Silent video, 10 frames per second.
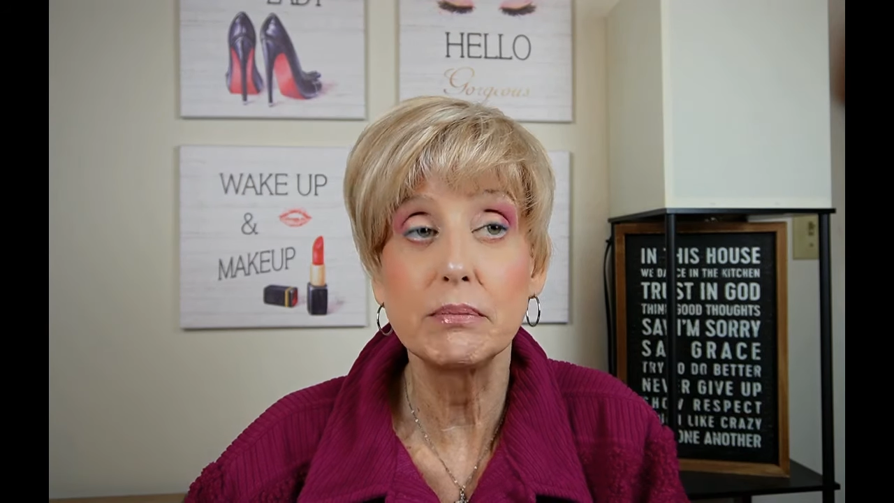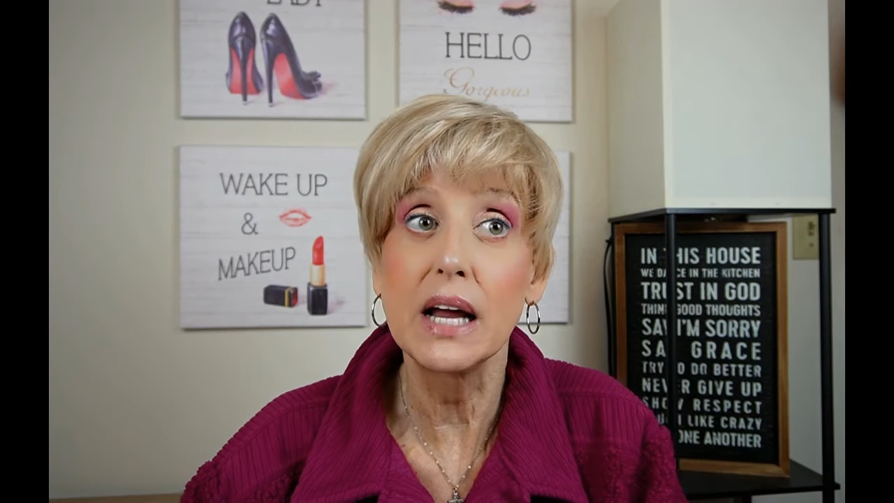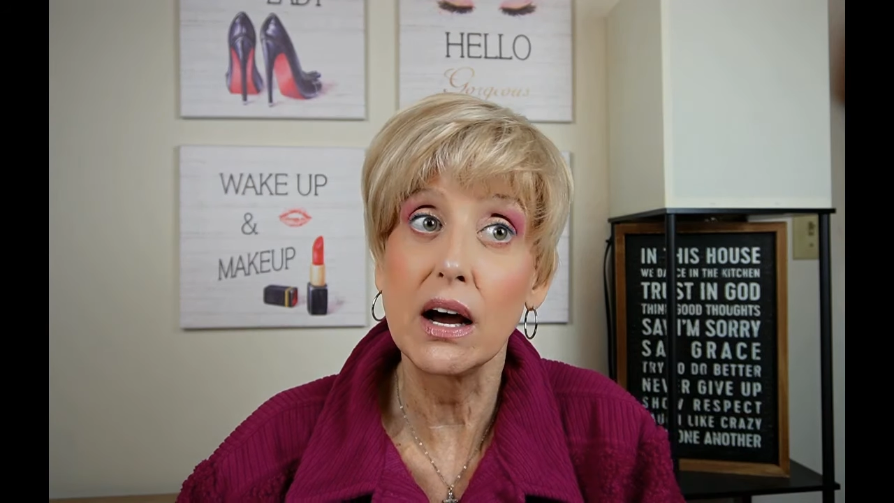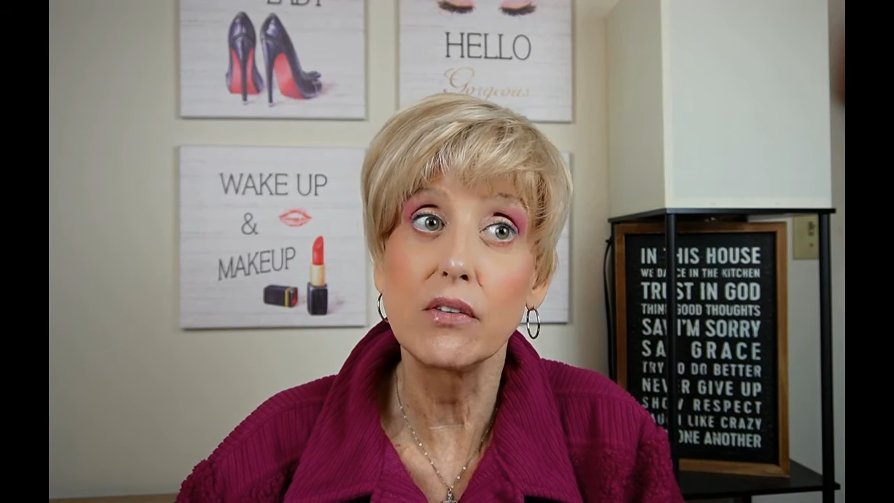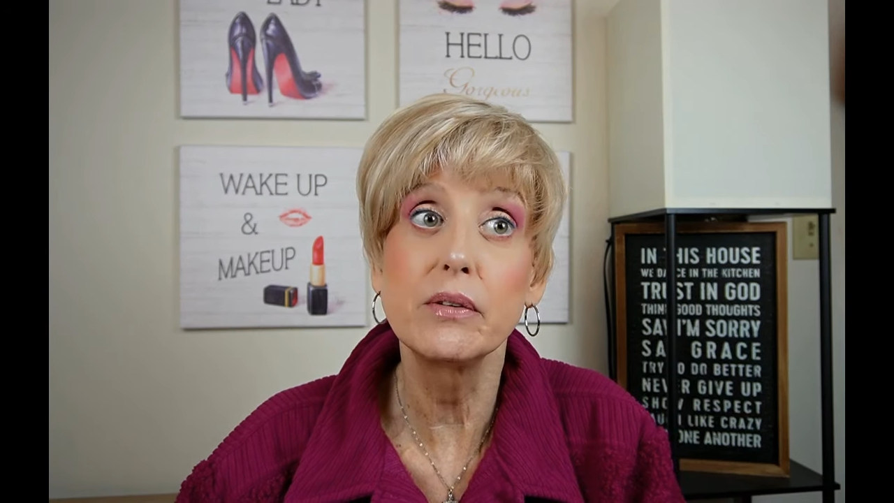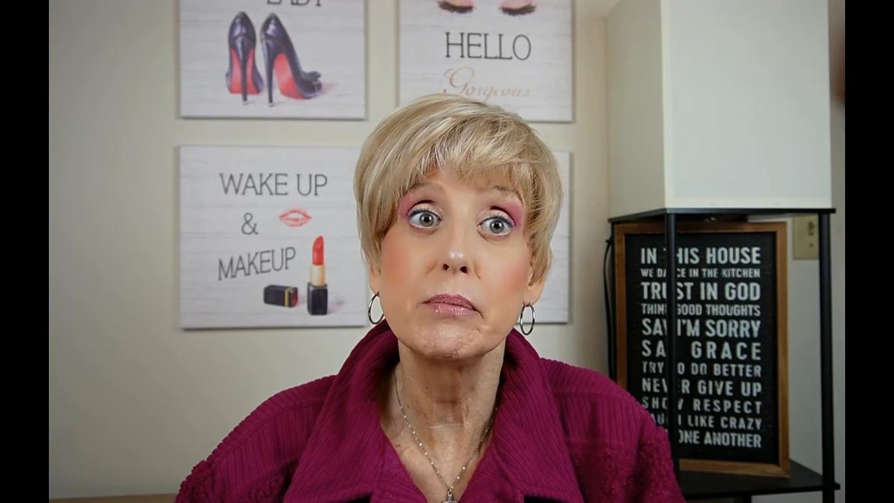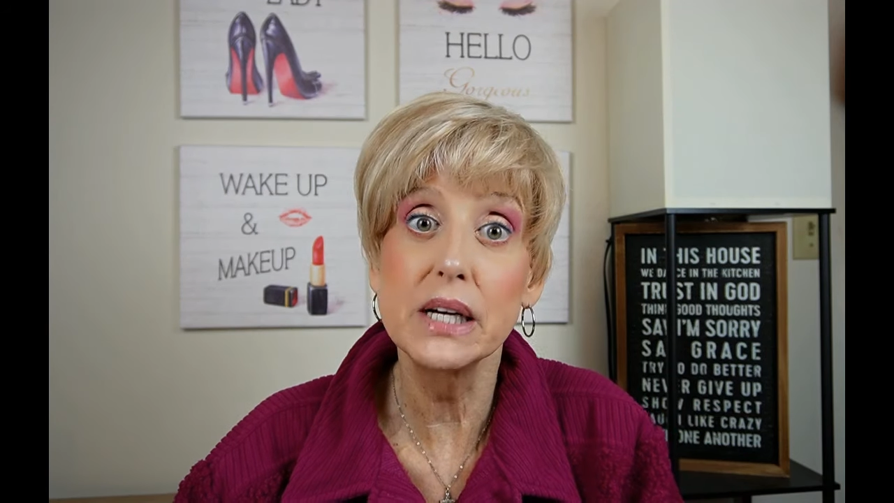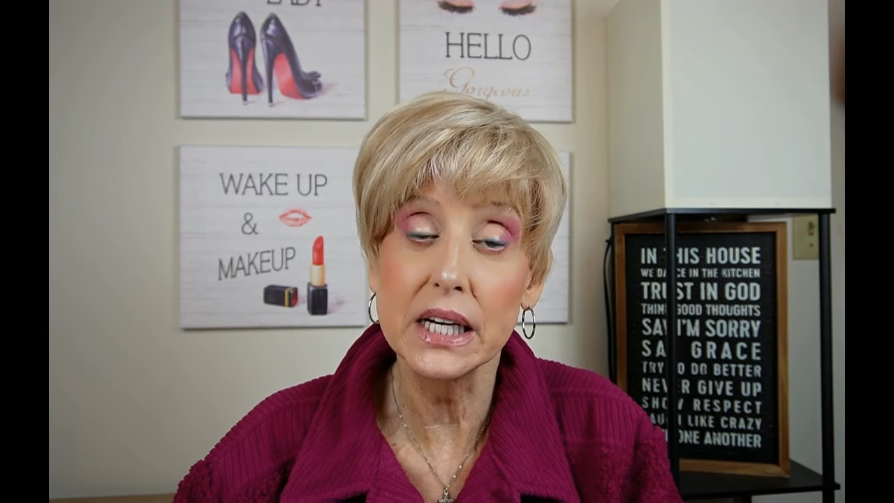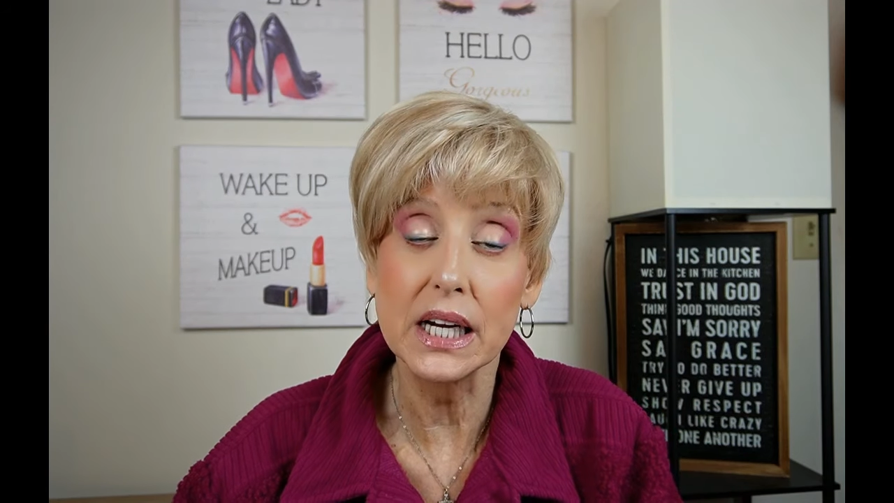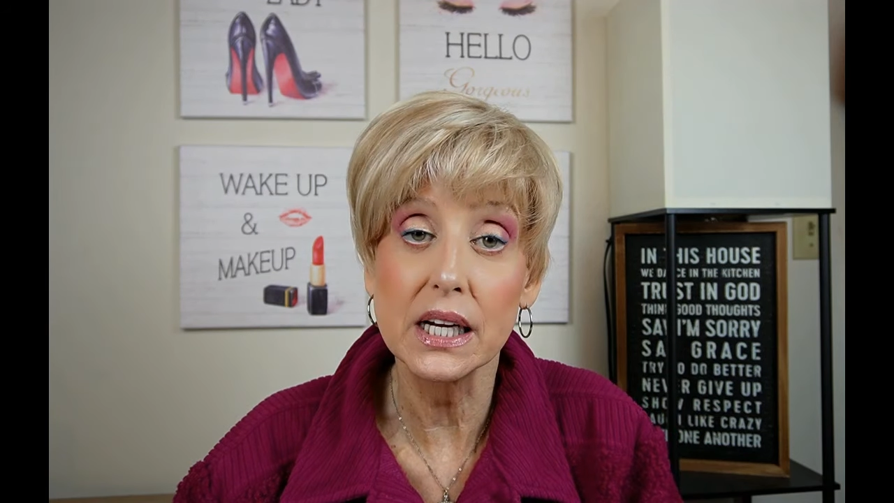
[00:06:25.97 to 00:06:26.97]
Now the
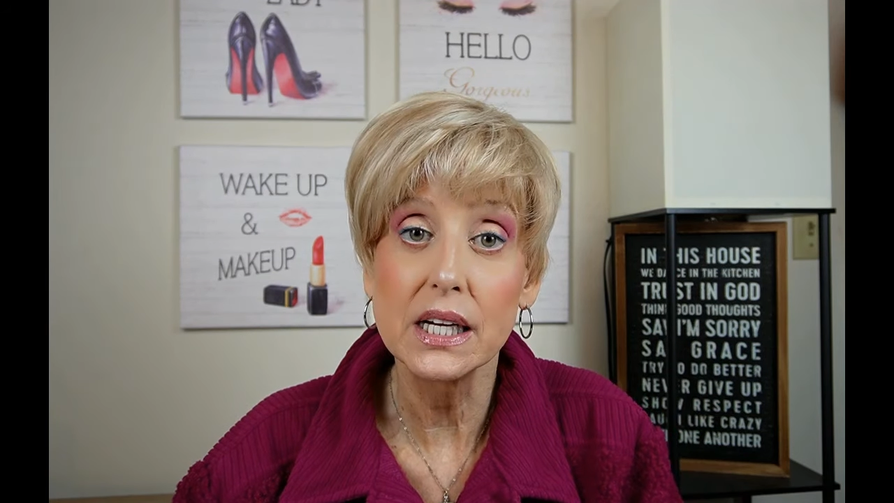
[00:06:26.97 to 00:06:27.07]
money,